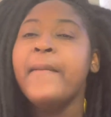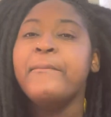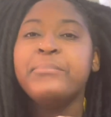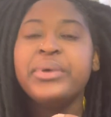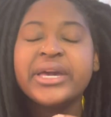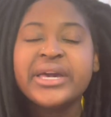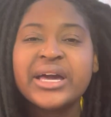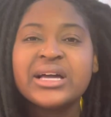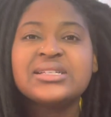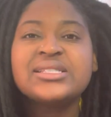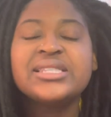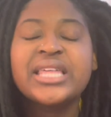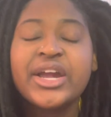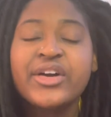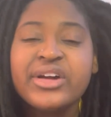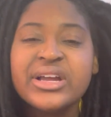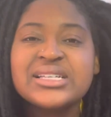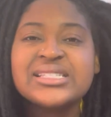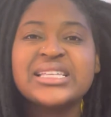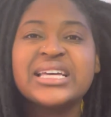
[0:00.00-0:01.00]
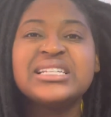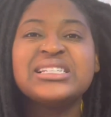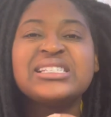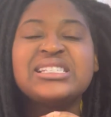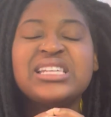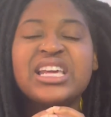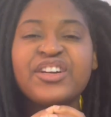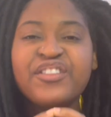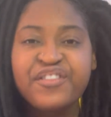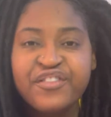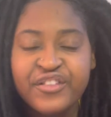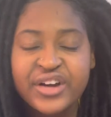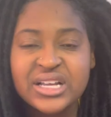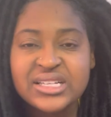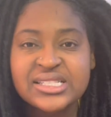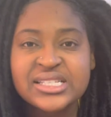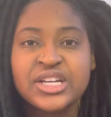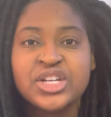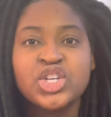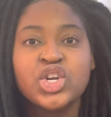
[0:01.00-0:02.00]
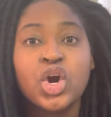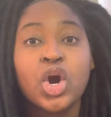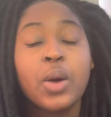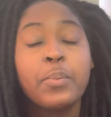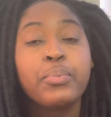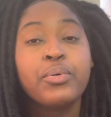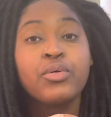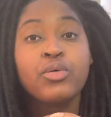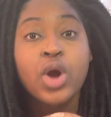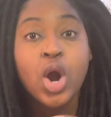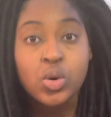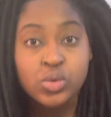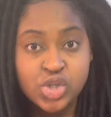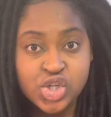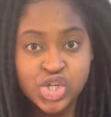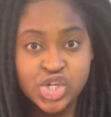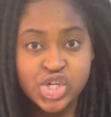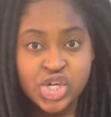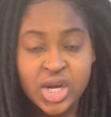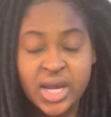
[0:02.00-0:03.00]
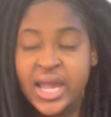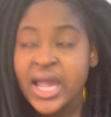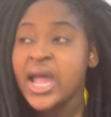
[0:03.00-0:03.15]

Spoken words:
because there is a difference in your approach